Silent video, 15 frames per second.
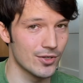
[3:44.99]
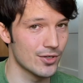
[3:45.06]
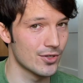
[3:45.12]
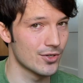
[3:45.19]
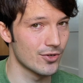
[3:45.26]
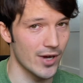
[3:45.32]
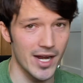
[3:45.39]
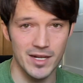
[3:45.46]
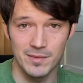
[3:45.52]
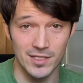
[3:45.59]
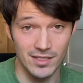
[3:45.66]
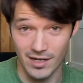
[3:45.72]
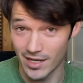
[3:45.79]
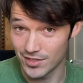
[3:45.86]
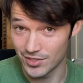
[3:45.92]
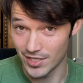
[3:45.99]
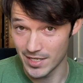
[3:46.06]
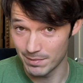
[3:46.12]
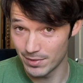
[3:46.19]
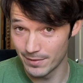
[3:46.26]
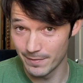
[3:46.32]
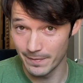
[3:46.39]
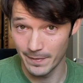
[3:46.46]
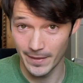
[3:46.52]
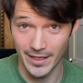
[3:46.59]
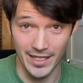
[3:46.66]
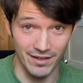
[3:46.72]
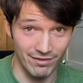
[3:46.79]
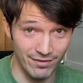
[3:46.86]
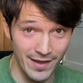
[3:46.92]
Kratom is not cheap.
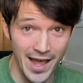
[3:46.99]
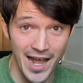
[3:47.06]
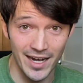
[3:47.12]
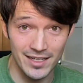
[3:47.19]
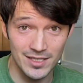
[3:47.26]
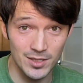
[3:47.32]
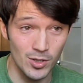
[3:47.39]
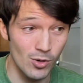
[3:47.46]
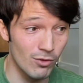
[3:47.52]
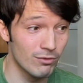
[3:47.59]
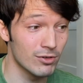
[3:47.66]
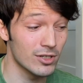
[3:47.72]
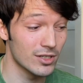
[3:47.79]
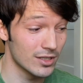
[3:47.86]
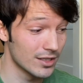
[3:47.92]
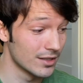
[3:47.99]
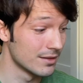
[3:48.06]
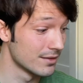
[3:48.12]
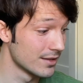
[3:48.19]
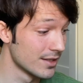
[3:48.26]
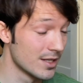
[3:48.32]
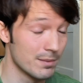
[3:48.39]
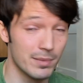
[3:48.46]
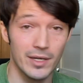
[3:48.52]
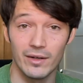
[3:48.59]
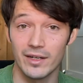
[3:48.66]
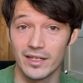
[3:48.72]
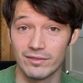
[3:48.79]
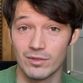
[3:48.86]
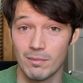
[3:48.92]
In fact, over the
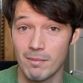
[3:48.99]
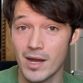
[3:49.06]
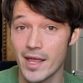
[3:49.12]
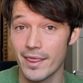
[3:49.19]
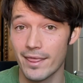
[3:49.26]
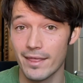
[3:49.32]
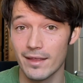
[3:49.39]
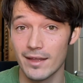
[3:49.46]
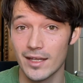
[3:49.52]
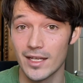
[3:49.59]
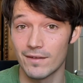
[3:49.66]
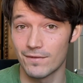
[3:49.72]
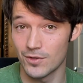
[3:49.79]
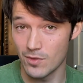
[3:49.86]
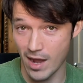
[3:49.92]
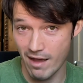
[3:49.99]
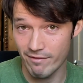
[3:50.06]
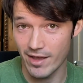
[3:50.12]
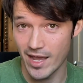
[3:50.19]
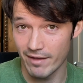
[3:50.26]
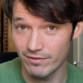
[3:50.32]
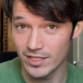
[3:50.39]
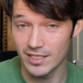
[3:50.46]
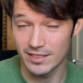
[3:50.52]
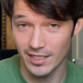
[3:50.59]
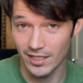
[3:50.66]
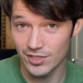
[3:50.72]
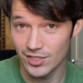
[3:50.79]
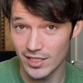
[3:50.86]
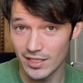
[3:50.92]
period of a month, if you have a heavy
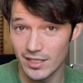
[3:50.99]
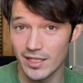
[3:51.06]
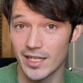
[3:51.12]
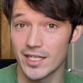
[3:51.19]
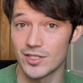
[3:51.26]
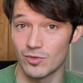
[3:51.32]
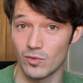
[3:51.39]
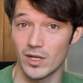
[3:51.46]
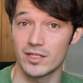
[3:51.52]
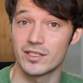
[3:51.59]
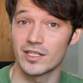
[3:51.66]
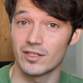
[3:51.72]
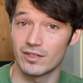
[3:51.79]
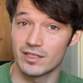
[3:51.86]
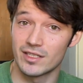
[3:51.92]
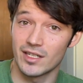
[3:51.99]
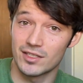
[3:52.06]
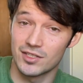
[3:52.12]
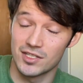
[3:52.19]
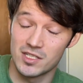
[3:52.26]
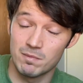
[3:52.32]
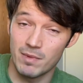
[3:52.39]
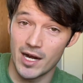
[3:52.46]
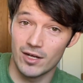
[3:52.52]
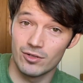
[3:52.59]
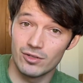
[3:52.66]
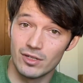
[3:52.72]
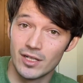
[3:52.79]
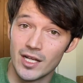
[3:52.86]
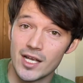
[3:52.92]
addiction and you're watching your addiction
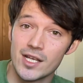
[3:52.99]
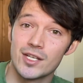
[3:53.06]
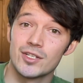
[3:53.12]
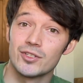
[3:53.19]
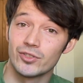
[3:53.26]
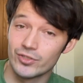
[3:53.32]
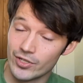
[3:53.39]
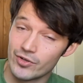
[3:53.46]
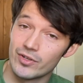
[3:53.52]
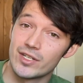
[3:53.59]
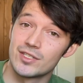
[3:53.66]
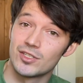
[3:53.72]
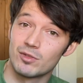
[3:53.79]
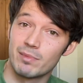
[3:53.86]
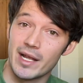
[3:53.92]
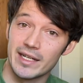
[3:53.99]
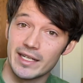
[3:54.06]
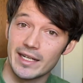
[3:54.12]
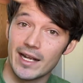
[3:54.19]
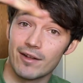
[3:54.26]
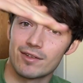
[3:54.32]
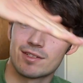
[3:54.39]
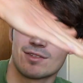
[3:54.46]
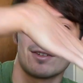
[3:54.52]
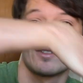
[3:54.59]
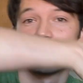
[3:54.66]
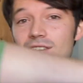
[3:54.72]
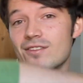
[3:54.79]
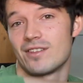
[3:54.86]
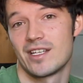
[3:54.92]
spiral, you'll notice your bank account start
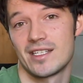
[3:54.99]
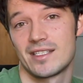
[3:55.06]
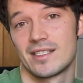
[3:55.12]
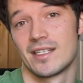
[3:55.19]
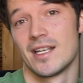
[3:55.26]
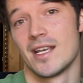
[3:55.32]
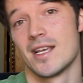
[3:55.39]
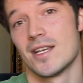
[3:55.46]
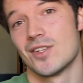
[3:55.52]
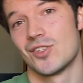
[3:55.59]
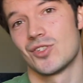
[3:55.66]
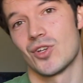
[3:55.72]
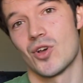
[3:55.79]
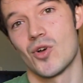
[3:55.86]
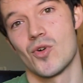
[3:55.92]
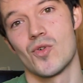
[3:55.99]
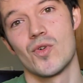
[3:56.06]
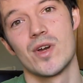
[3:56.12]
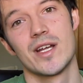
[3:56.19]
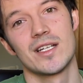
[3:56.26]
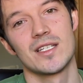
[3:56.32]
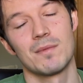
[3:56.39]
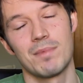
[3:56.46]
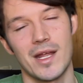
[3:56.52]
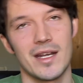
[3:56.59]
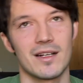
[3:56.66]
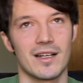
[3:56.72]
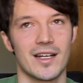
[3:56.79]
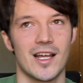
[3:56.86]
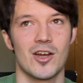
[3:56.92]
to do this. So
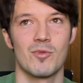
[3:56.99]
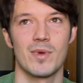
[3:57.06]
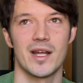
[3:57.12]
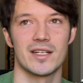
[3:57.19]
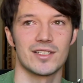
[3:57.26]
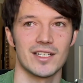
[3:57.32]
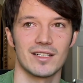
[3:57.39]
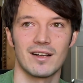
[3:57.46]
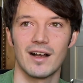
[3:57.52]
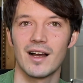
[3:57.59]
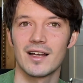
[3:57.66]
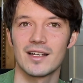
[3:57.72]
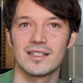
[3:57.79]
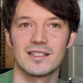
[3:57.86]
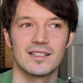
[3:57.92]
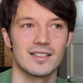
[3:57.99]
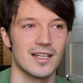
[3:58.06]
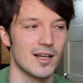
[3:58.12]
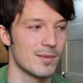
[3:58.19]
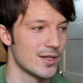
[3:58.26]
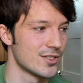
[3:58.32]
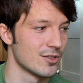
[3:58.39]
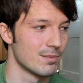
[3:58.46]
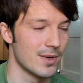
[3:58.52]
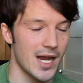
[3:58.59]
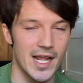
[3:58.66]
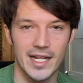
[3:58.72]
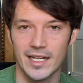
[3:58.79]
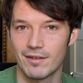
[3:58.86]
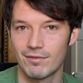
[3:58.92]
depending on how much it costs, how much you're
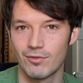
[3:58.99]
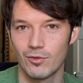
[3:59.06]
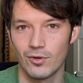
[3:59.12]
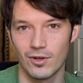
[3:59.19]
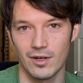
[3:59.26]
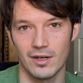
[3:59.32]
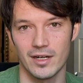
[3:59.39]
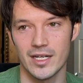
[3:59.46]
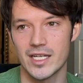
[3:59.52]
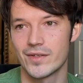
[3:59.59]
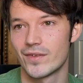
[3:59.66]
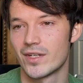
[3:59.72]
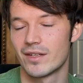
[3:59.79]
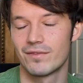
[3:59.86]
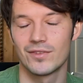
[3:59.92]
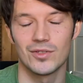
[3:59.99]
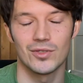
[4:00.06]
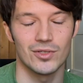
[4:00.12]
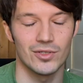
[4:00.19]
buying it for, even if you're